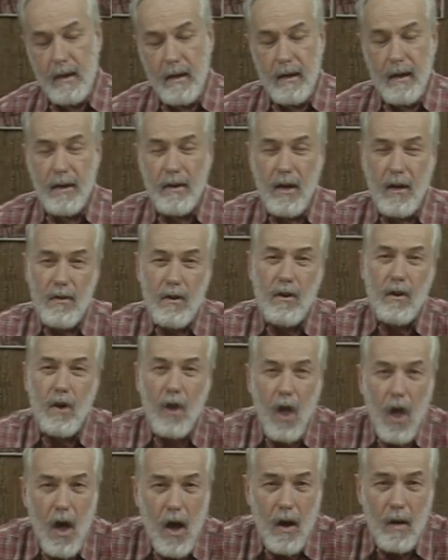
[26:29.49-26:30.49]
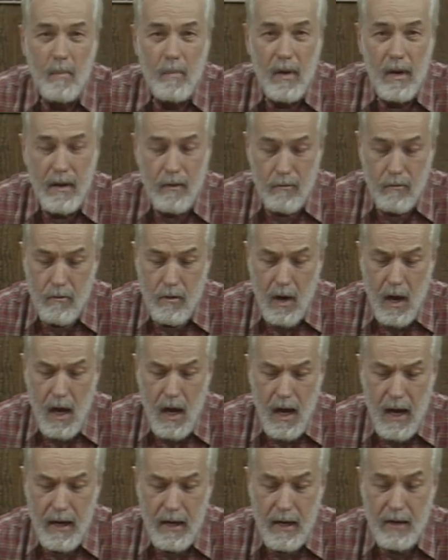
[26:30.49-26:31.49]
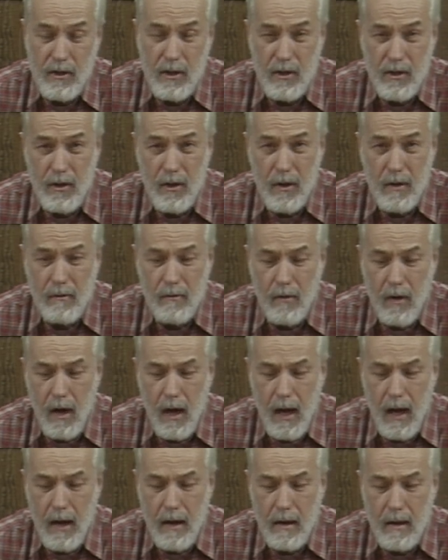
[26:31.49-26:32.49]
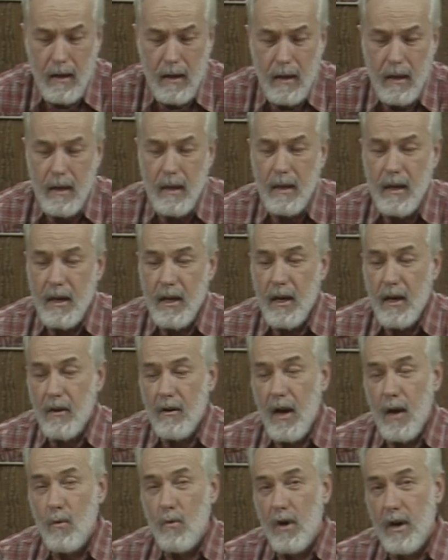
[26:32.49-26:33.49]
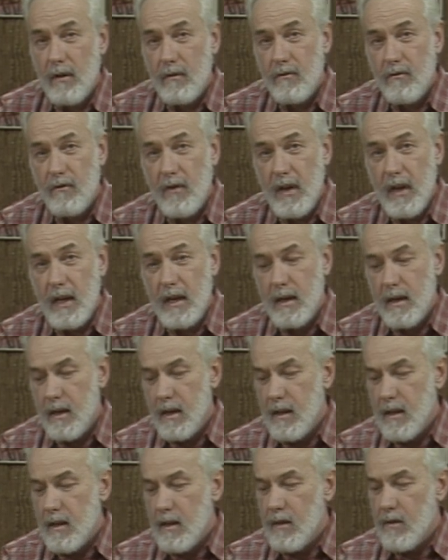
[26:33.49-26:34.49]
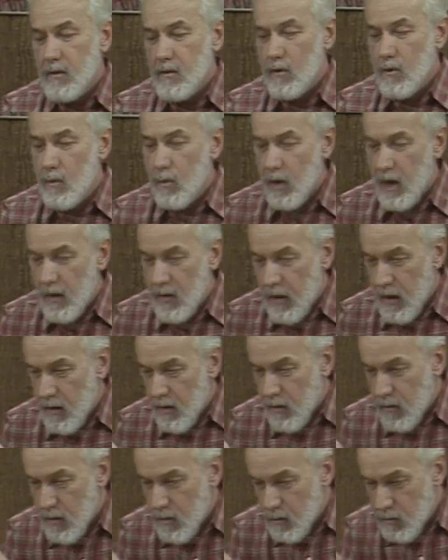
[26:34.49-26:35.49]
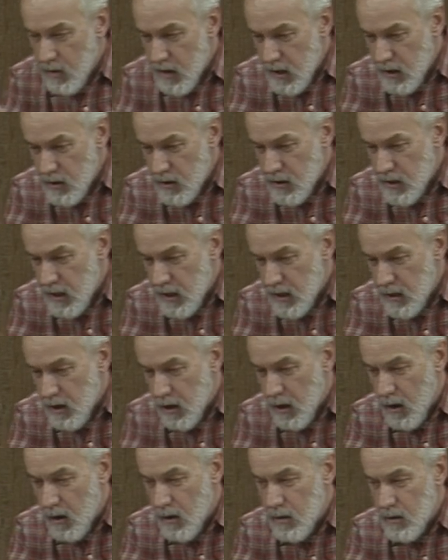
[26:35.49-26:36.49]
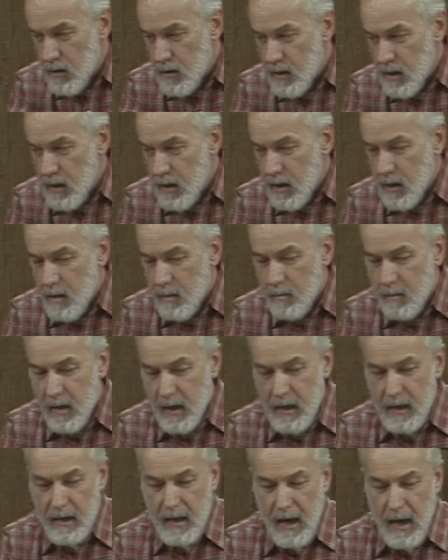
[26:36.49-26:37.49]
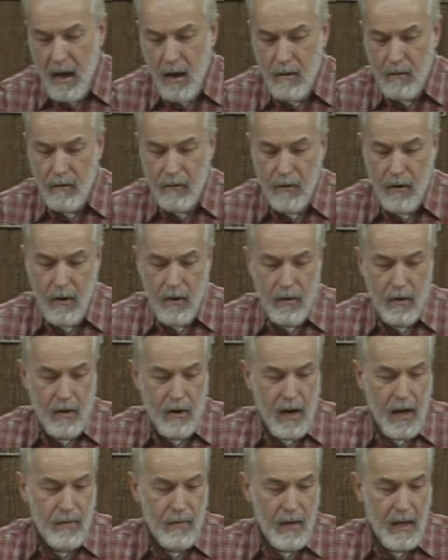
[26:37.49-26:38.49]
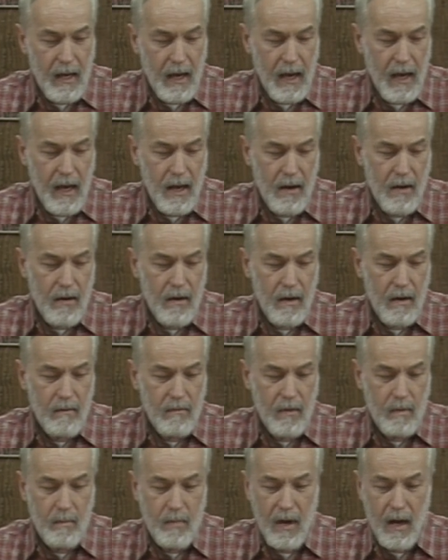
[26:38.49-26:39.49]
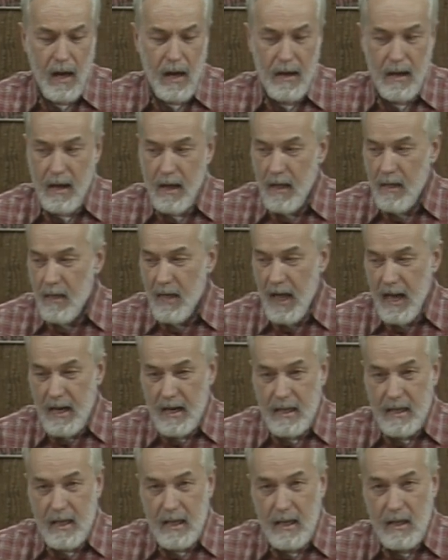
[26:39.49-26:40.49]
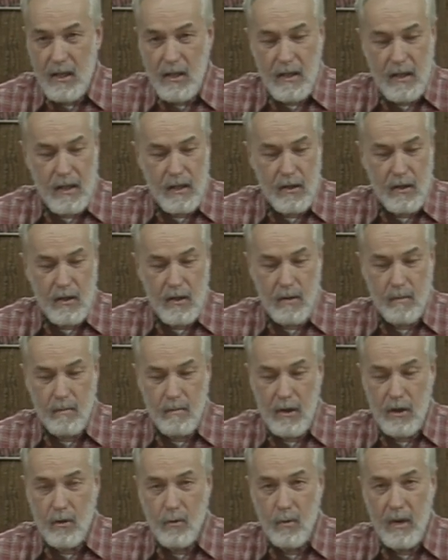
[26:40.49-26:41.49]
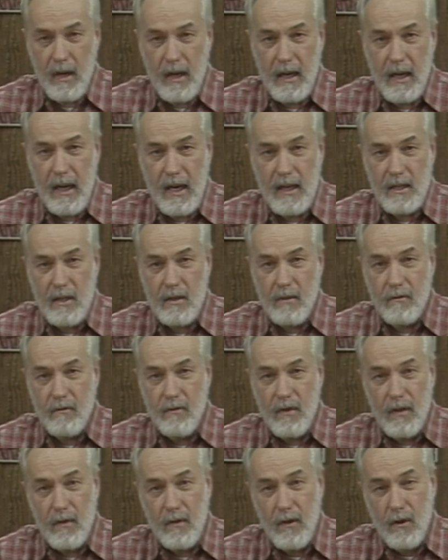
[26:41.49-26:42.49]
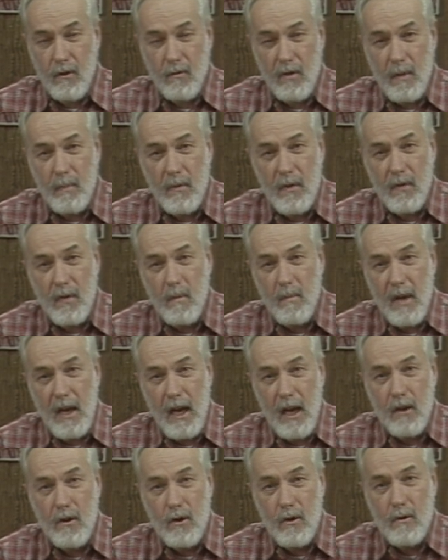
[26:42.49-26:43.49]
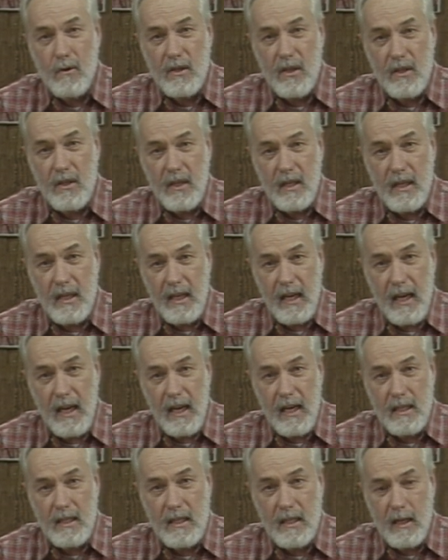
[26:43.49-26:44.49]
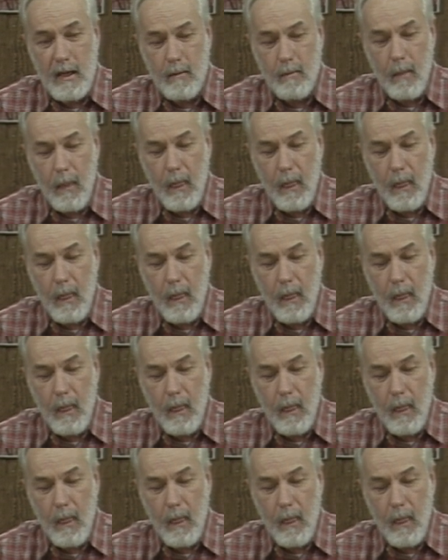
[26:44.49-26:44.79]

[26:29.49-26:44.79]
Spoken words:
Another long butt rod is a surf rod. Here I want to fit it to where the reel seat goes, but down further at the end of the butt, that distance between has to fit the grip that the man uses in casting.